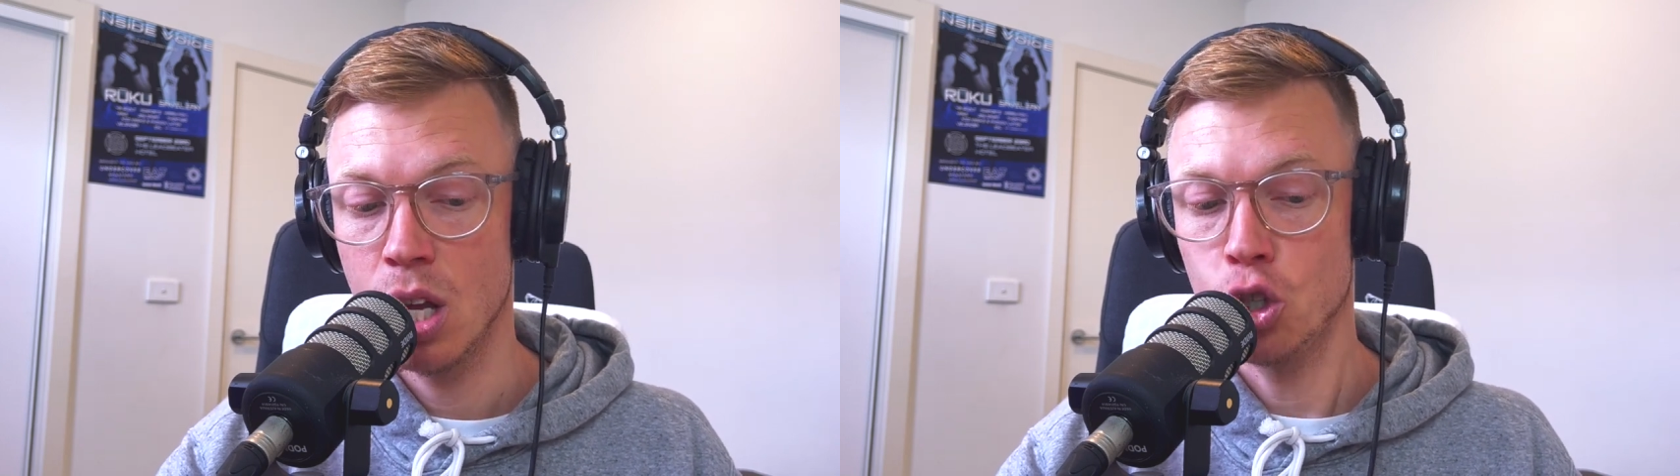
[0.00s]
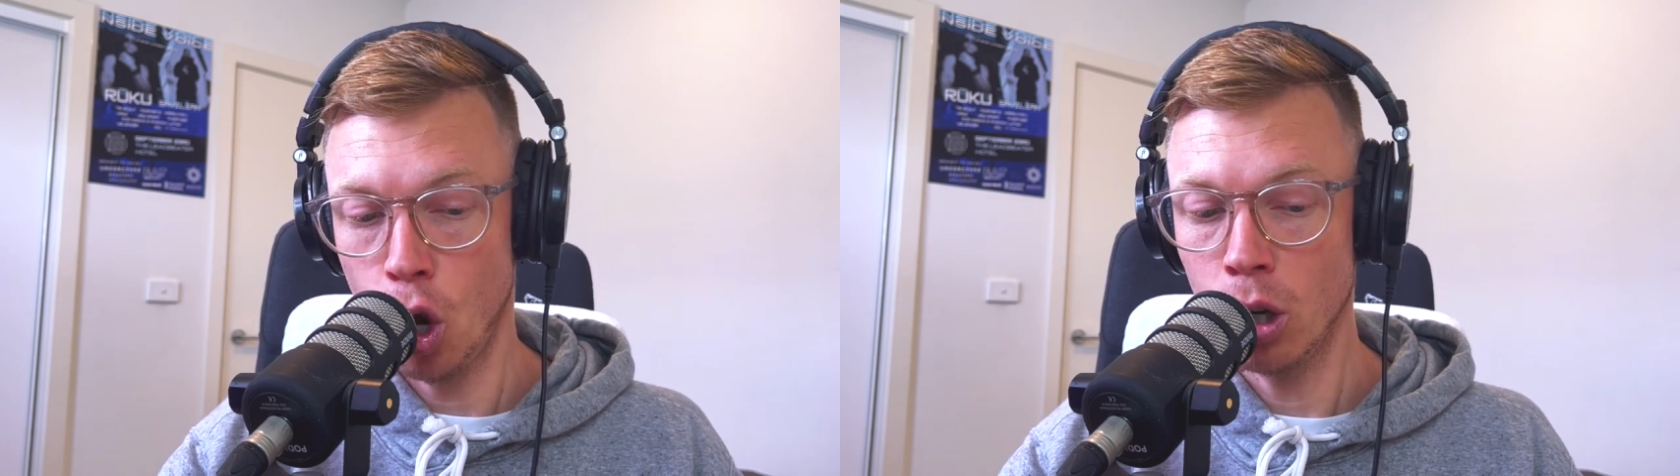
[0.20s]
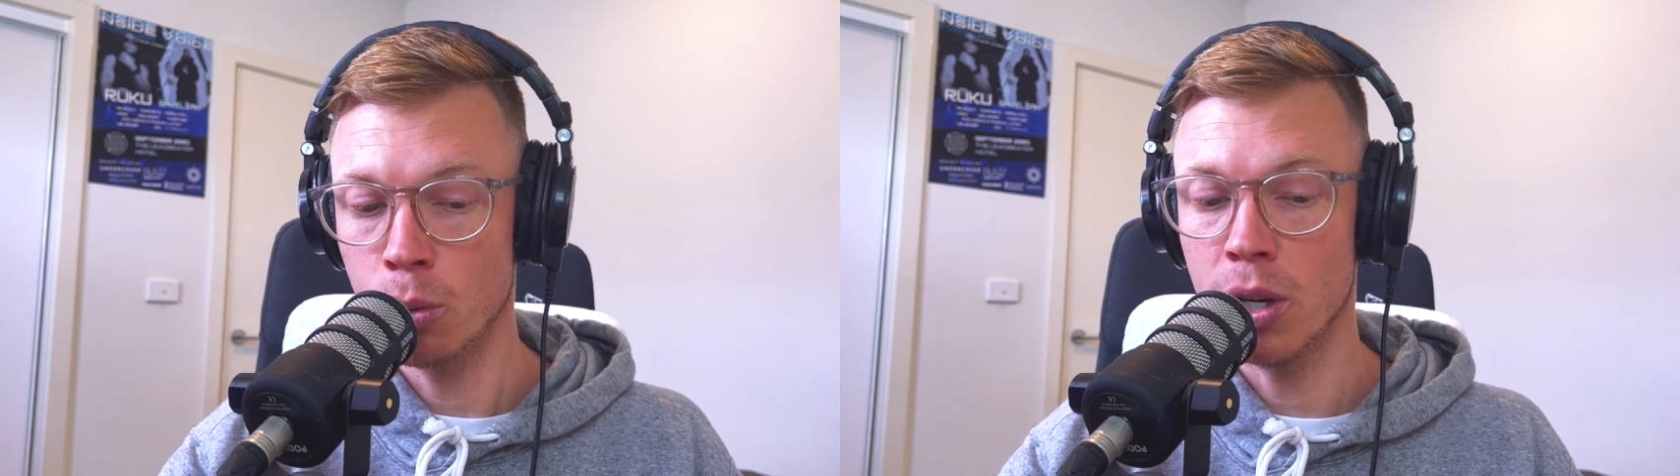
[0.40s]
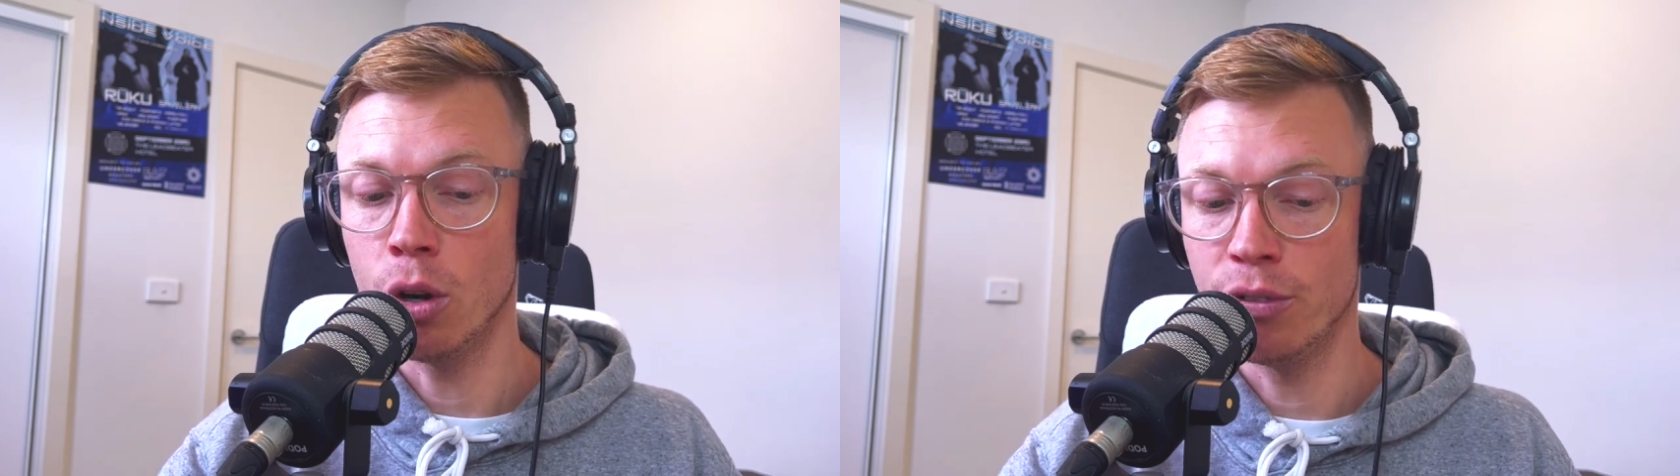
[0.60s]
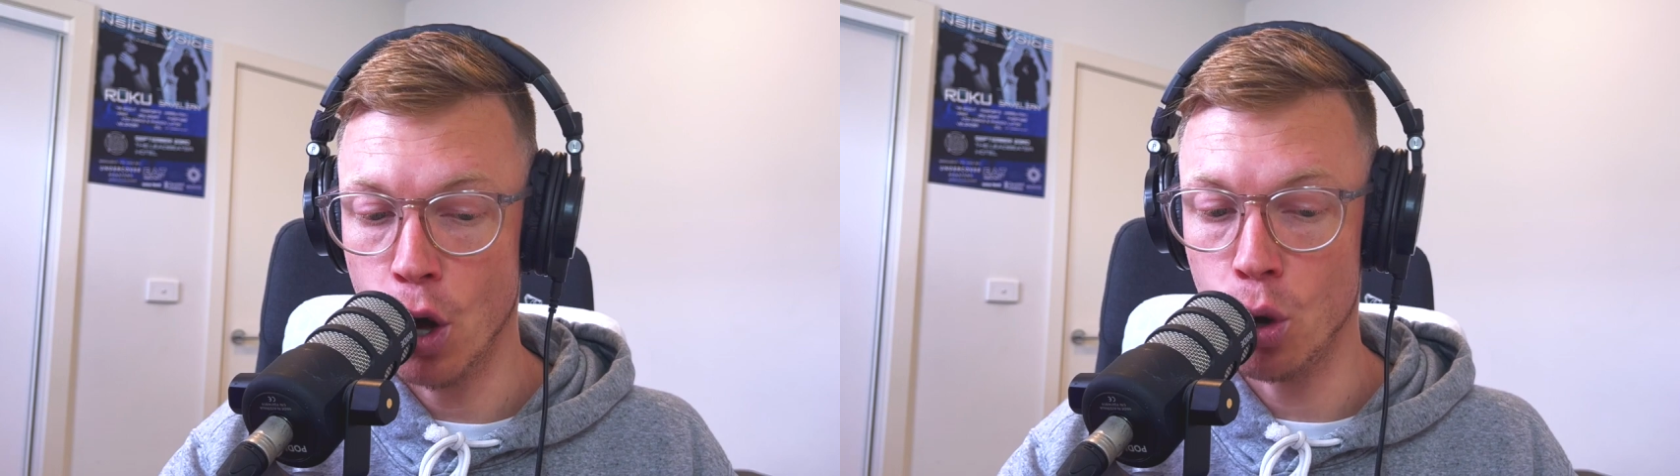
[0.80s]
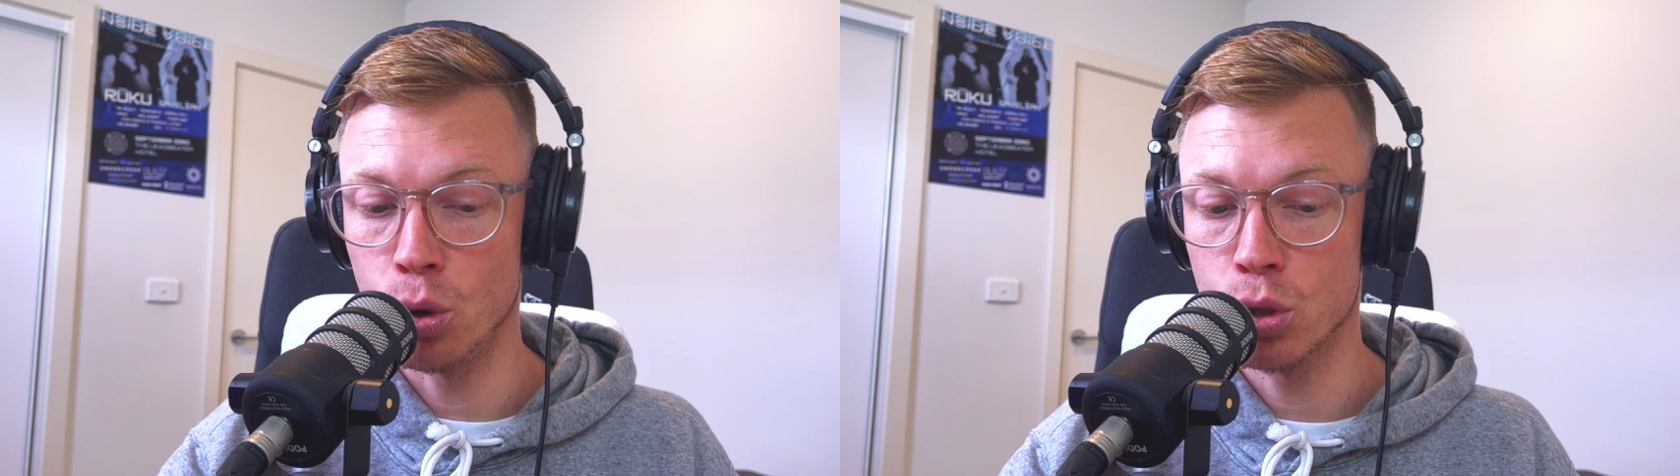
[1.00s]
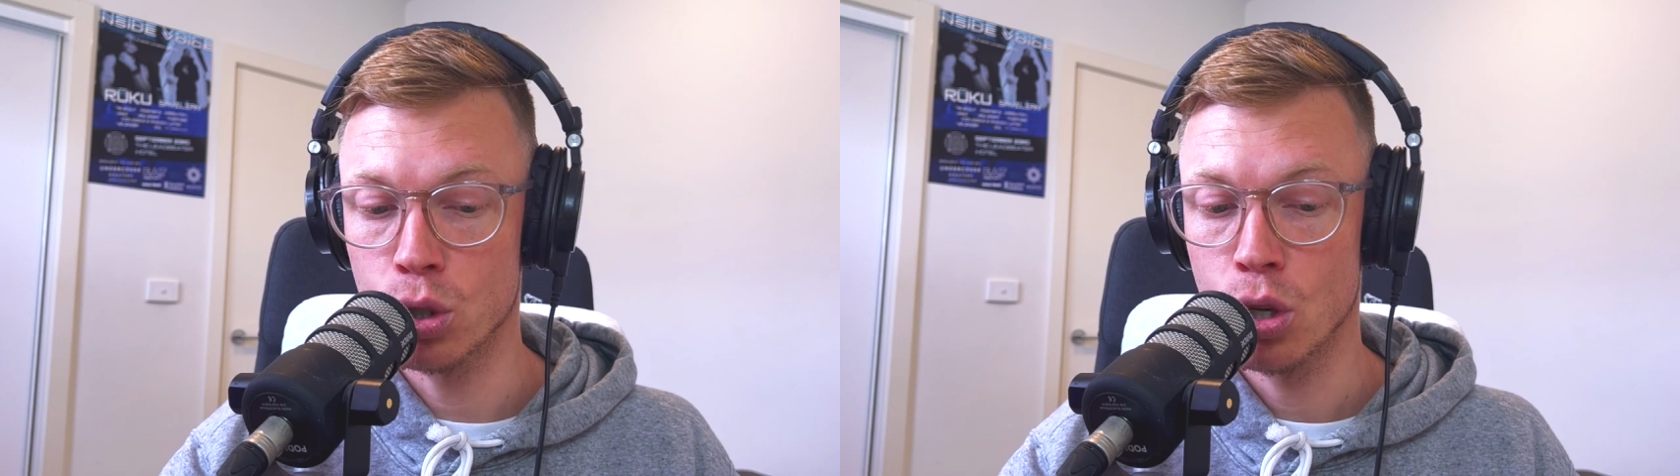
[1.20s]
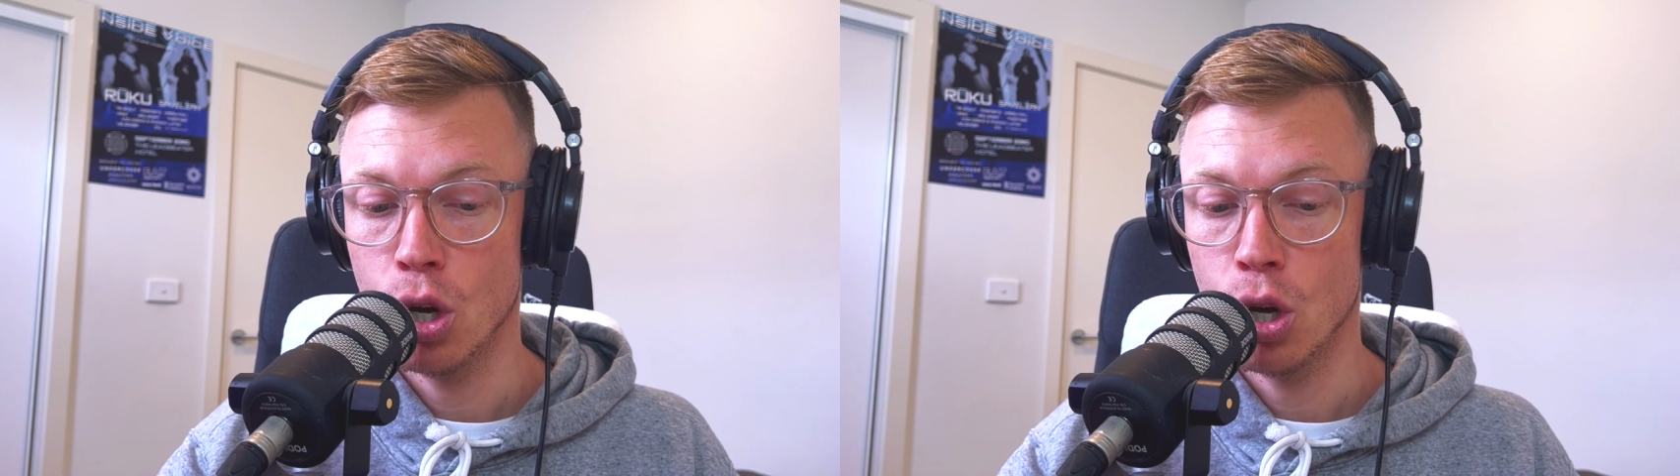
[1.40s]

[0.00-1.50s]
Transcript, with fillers: tolerant of those